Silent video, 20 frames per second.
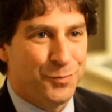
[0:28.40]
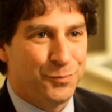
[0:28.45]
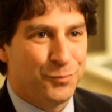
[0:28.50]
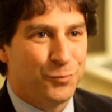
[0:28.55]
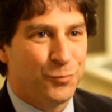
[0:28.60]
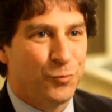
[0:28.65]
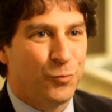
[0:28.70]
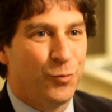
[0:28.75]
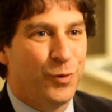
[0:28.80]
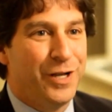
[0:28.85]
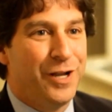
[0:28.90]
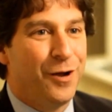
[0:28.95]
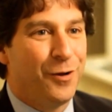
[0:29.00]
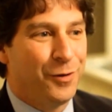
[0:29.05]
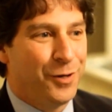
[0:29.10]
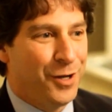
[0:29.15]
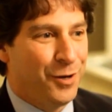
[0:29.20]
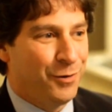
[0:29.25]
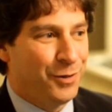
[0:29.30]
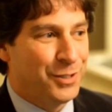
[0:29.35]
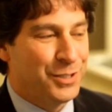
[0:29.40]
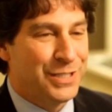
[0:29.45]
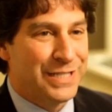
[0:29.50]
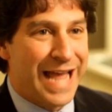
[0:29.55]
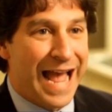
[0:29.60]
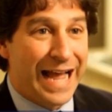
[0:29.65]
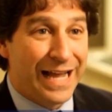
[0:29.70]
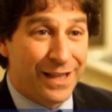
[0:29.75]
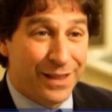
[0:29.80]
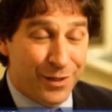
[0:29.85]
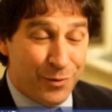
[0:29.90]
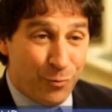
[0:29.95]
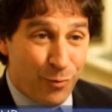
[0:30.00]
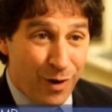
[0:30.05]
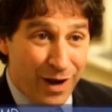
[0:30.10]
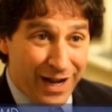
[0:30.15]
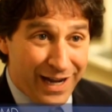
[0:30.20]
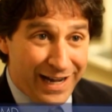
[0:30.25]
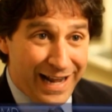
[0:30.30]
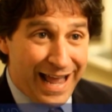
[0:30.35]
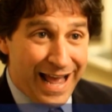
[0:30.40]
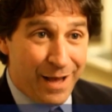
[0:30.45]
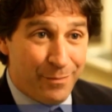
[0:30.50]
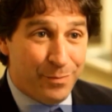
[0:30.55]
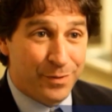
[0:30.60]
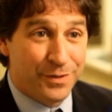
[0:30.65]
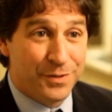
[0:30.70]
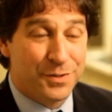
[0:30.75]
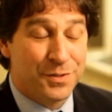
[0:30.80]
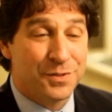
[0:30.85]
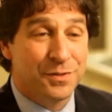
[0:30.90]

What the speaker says: We don't know exactly why it happens.